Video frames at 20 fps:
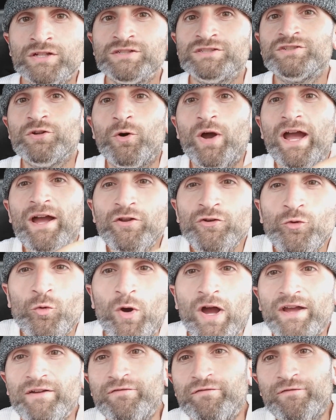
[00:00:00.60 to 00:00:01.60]
So how
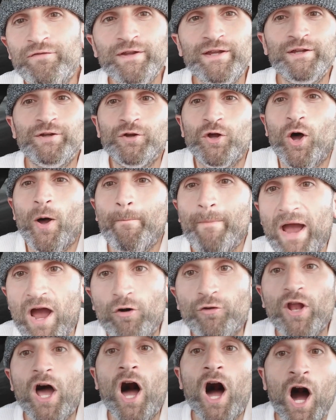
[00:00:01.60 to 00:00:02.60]
do I feel
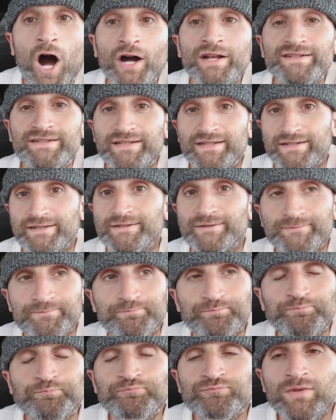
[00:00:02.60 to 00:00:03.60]
about hunting?
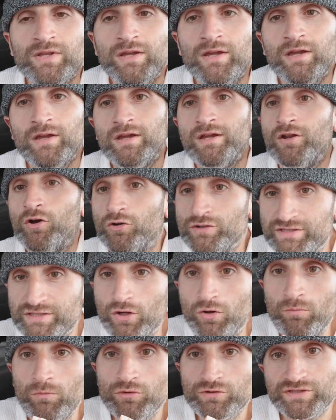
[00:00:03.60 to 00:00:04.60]
You know, it's
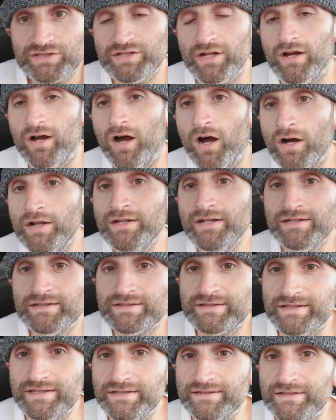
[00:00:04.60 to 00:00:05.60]
almost uh, hunting
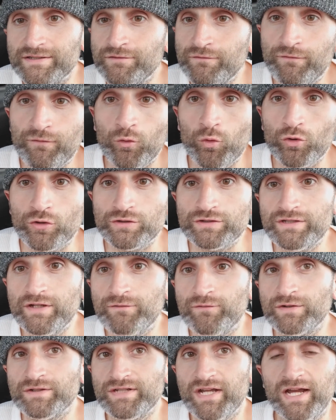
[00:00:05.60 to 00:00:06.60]
season for
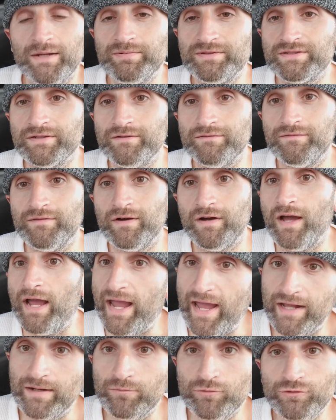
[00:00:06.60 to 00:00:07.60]
different types of uh,
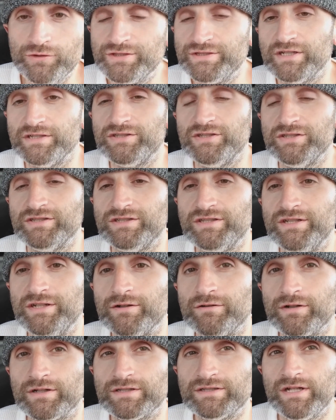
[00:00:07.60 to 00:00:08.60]
animals such as
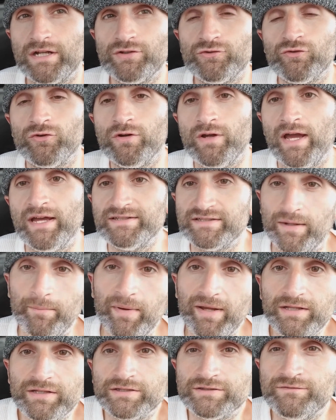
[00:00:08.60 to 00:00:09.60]
deer, etc. as I
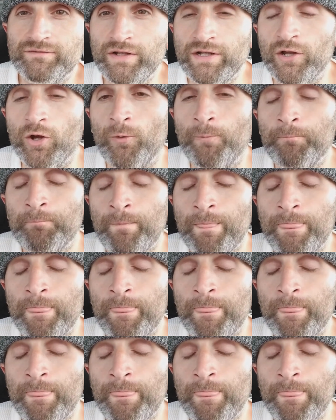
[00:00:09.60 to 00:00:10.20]
make this video.